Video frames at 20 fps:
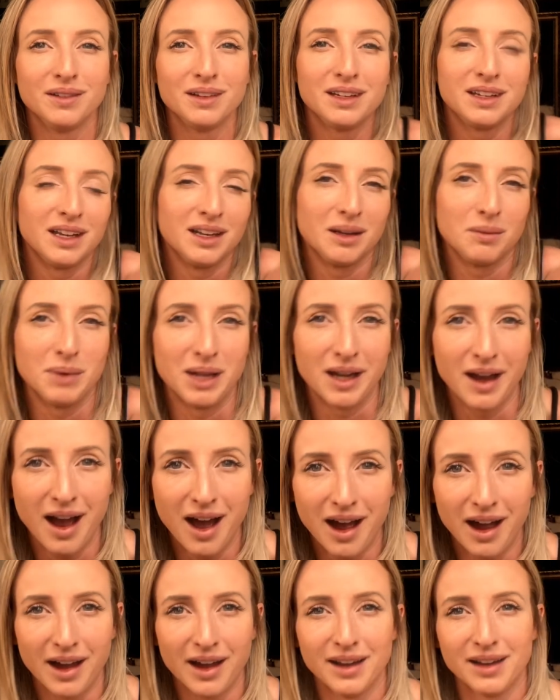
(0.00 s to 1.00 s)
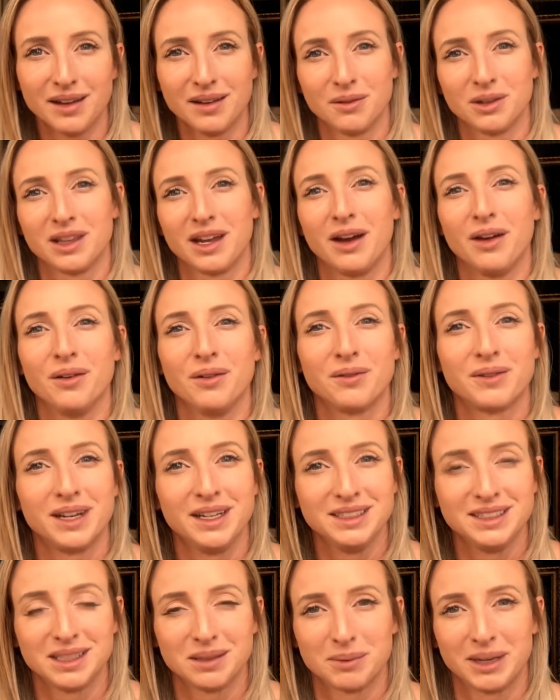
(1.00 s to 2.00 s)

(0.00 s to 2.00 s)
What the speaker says: getting me high and without raising